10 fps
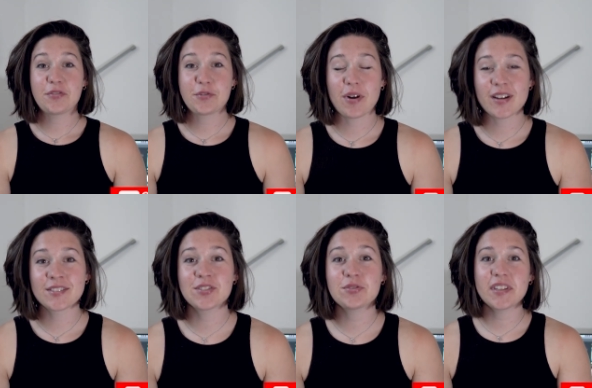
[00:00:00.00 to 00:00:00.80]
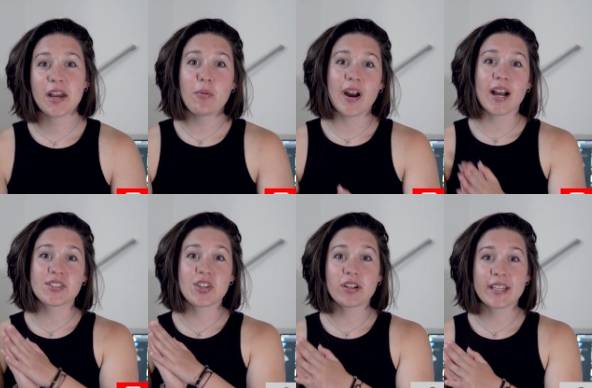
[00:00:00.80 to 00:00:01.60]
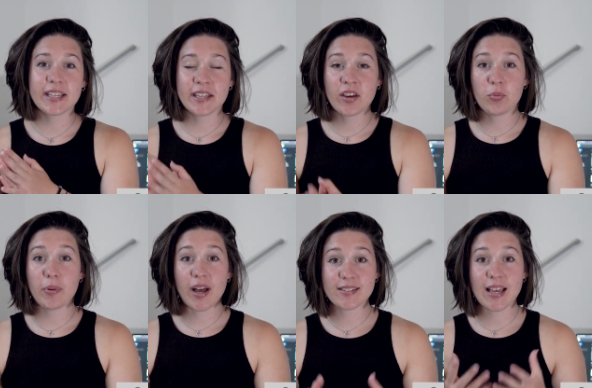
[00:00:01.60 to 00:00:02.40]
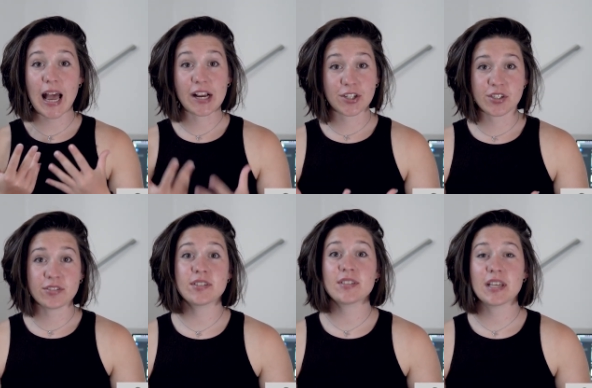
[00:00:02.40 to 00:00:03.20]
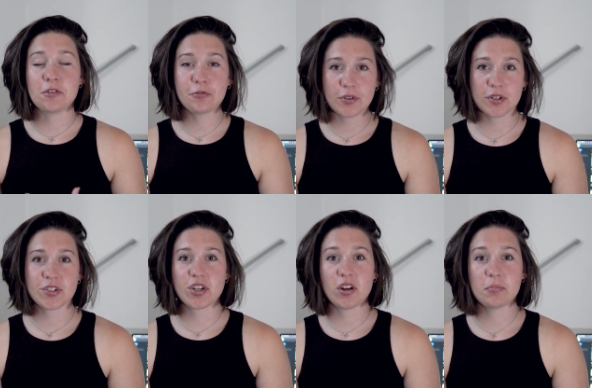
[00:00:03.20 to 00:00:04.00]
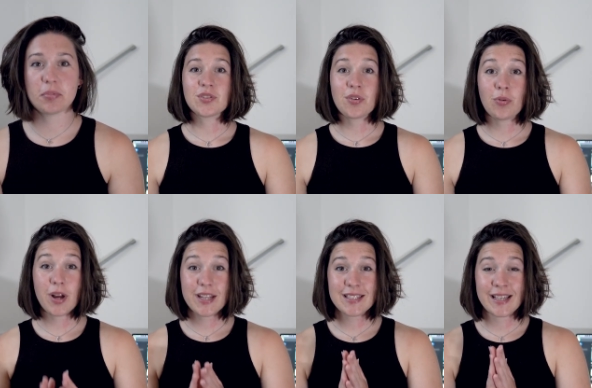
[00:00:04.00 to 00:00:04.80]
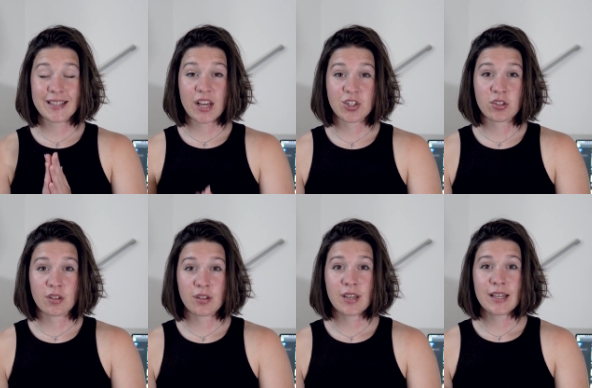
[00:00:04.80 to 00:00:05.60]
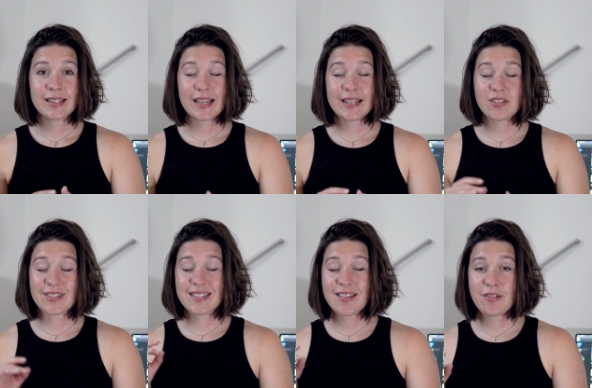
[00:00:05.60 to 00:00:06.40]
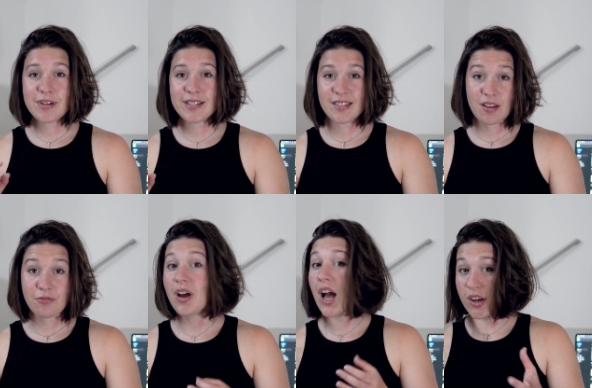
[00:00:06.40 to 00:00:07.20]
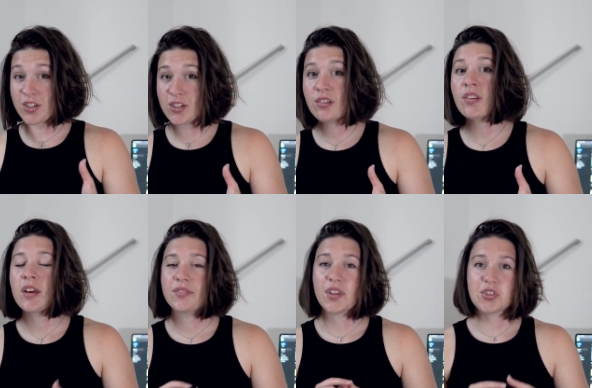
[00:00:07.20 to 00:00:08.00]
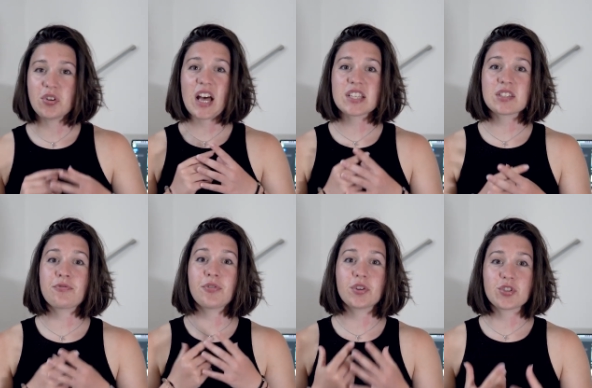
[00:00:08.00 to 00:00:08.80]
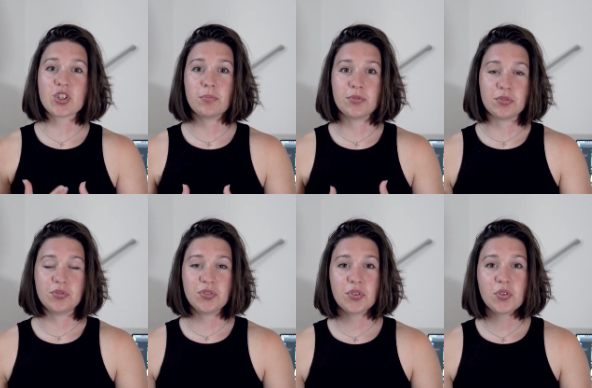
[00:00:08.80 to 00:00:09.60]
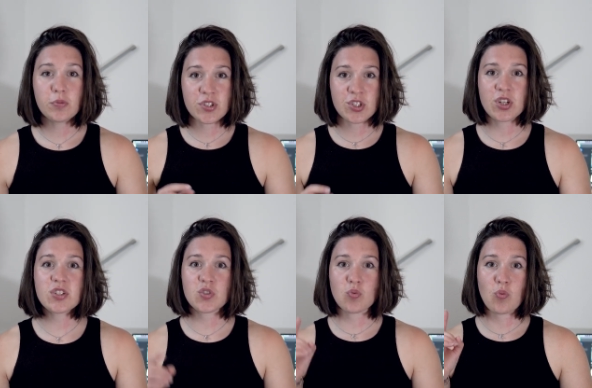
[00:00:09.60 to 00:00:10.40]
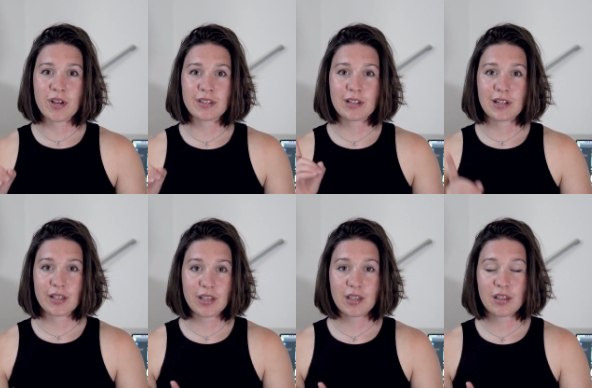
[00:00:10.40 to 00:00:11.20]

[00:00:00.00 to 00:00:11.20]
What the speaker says: everyone, today we are talking about actions in Photoshop. So what is an action? That is a series of actions that you ask Photoshop to do with just one click.